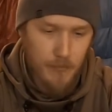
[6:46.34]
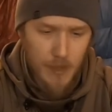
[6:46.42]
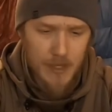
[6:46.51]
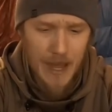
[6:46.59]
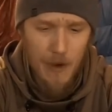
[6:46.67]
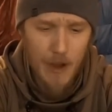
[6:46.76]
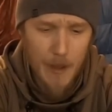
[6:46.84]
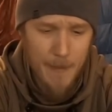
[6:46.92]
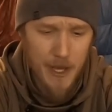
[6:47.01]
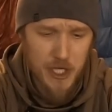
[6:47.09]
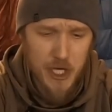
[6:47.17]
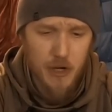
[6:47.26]
Now, I
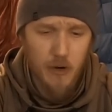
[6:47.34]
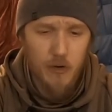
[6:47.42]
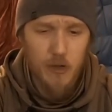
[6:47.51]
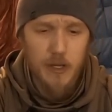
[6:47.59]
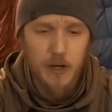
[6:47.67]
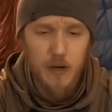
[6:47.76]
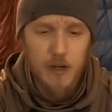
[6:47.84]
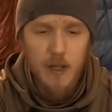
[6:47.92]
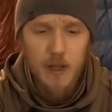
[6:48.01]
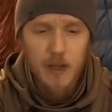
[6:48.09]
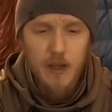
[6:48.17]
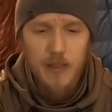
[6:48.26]
mentioned earlier,
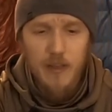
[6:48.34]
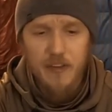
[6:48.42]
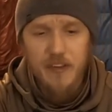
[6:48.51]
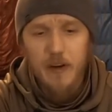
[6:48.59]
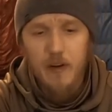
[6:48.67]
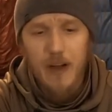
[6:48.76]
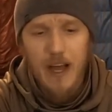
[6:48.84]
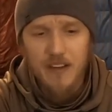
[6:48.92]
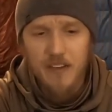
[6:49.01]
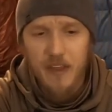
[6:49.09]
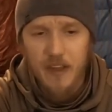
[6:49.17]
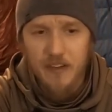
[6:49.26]
the Signal
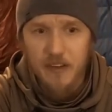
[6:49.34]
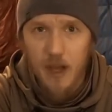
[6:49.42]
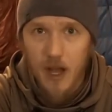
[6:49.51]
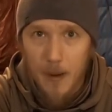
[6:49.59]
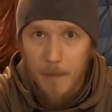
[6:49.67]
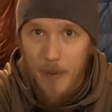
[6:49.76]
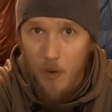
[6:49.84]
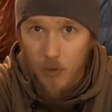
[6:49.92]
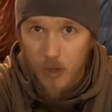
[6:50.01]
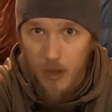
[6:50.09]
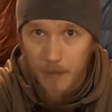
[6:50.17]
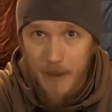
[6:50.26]
has this
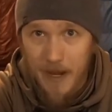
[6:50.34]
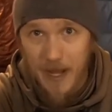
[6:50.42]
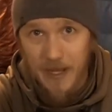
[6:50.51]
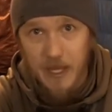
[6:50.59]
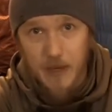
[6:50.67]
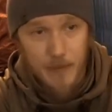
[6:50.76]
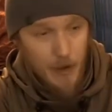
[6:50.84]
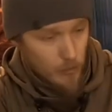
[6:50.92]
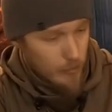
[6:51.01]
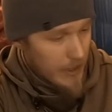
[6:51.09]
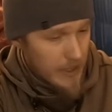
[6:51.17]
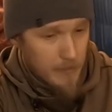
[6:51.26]
belt clip, and I keep it
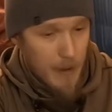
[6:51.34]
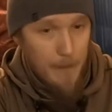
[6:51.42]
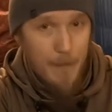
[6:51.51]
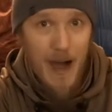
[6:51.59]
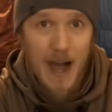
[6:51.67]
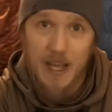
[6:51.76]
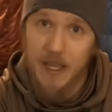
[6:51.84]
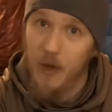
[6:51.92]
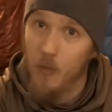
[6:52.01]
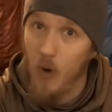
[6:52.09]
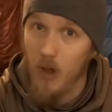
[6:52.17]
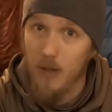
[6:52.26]
right in my
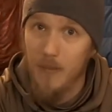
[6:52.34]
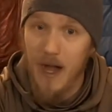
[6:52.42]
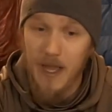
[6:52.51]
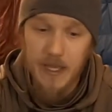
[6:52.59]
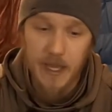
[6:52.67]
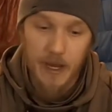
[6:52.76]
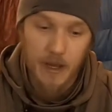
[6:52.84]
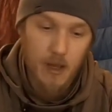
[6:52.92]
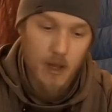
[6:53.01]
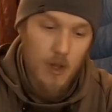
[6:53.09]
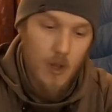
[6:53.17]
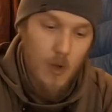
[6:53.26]
pocket while I'm hiking.
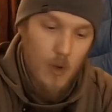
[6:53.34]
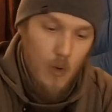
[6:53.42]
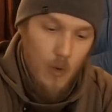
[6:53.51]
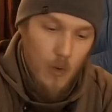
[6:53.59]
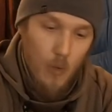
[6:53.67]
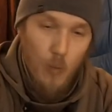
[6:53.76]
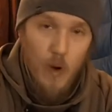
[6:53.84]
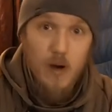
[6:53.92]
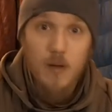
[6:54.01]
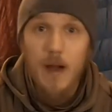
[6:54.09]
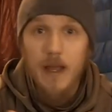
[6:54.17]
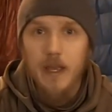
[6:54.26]
Where
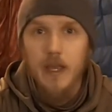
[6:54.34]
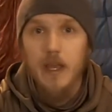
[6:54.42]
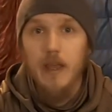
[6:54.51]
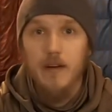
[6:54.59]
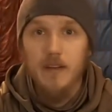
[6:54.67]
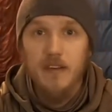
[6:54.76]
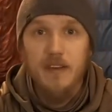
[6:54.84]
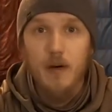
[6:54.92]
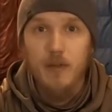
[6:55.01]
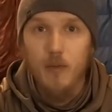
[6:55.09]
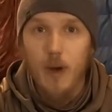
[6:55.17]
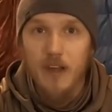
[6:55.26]
I'm hiking here in the
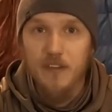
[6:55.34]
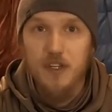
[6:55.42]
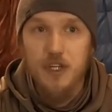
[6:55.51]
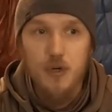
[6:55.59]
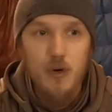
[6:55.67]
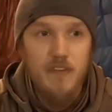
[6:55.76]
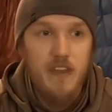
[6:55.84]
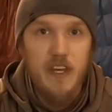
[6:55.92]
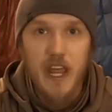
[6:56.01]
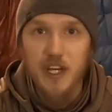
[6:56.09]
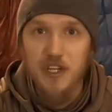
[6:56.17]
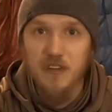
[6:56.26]
Southwest, two of the
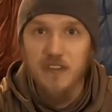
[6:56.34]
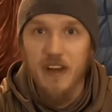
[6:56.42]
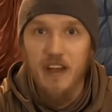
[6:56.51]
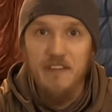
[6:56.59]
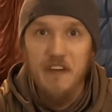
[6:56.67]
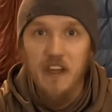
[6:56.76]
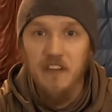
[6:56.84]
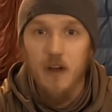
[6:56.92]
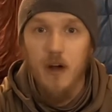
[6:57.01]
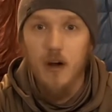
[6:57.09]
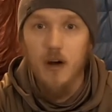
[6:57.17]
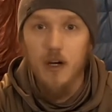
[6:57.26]
dangers that I face
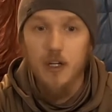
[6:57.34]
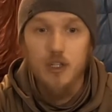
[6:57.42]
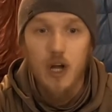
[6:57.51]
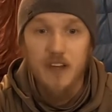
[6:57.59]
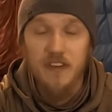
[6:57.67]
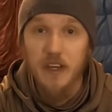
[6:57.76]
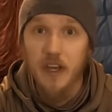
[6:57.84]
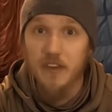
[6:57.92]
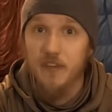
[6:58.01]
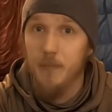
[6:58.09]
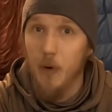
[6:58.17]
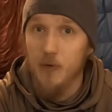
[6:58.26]
are crossing
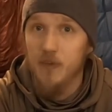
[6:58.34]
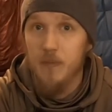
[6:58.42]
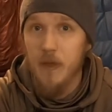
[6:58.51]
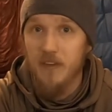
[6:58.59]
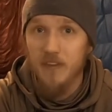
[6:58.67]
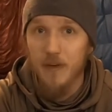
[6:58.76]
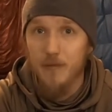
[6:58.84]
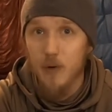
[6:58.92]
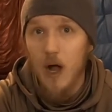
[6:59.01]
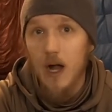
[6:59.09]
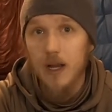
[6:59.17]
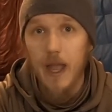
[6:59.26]
exposed pieces of
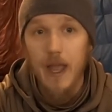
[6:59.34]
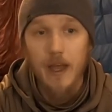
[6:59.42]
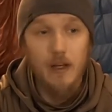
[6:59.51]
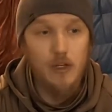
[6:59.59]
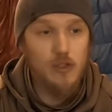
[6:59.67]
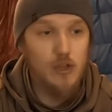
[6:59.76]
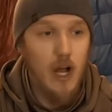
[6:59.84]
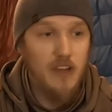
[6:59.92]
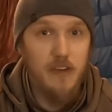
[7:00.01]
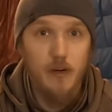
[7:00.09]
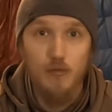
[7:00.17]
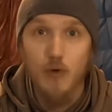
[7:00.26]
rock and
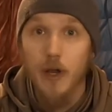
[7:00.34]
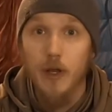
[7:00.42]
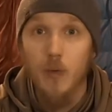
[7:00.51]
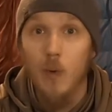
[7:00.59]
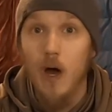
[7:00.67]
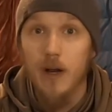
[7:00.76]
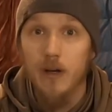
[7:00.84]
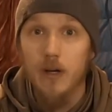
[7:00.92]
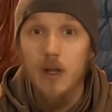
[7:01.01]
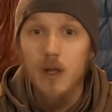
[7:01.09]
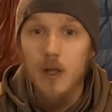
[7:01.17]
crossing running water.